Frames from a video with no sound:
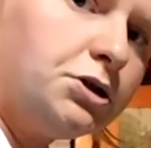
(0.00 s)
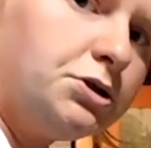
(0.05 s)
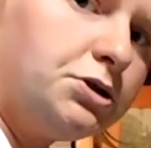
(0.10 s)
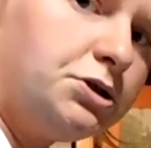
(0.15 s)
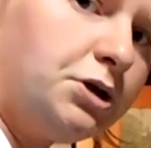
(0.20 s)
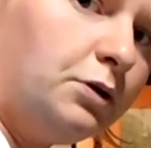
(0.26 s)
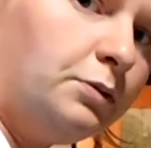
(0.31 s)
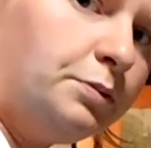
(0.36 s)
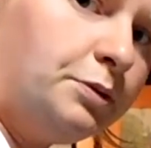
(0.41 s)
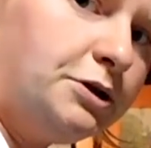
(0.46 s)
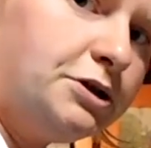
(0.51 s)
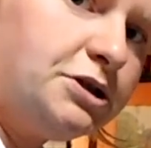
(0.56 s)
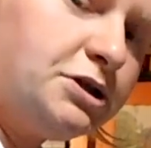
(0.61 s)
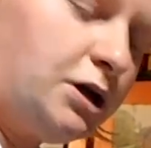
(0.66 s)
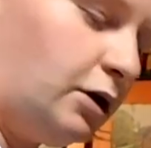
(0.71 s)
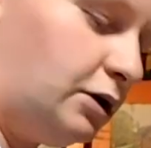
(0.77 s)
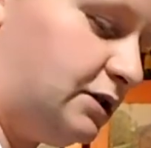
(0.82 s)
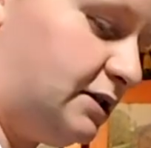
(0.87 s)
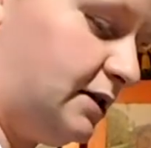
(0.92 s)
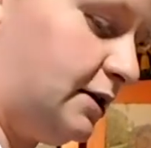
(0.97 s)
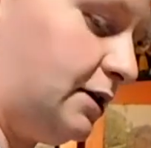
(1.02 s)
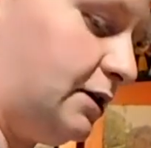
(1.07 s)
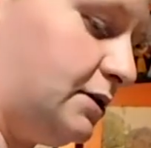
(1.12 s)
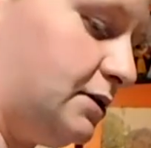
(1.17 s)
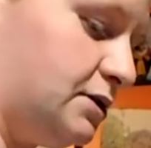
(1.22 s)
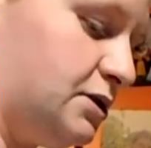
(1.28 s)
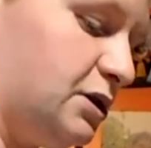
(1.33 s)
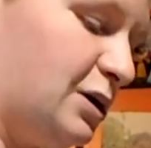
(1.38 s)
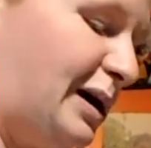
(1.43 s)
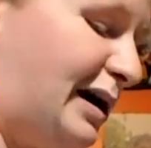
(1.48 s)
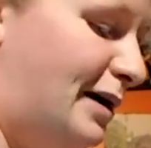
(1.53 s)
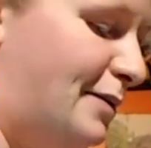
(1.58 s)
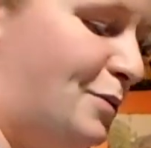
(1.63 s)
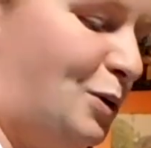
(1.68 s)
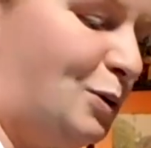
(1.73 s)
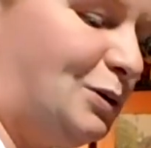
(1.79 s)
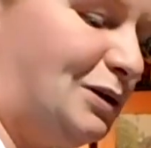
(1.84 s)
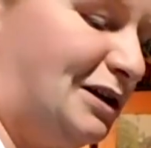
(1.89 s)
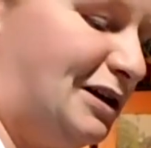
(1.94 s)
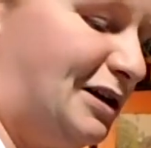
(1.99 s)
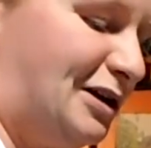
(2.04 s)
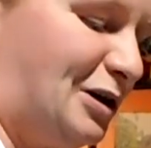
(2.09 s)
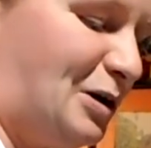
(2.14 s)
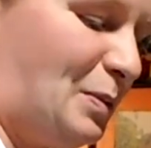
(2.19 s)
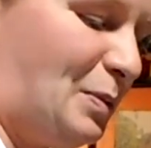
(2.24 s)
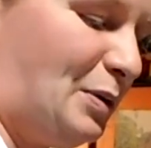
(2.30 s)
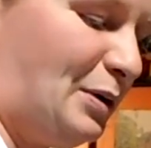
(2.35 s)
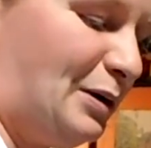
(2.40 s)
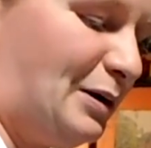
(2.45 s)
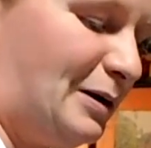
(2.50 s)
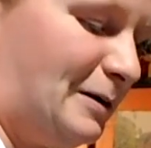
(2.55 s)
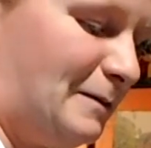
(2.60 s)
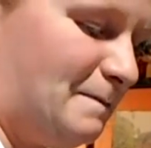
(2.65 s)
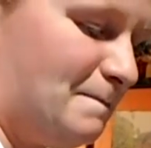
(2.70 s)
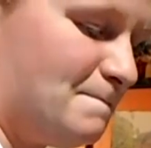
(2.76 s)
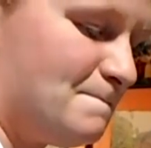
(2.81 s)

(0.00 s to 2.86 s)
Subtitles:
Don't put salt in it, so I'm only gonna put